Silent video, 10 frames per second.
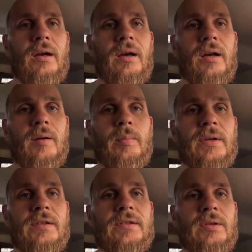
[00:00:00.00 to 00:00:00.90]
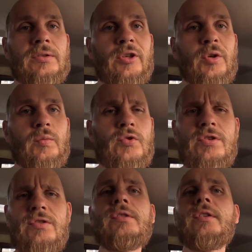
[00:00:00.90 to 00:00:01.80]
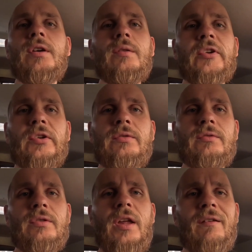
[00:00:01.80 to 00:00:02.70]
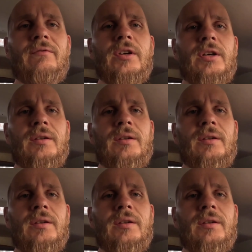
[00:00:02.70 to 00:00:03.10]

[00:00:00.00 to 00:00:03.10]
but it's also just, you know, good to have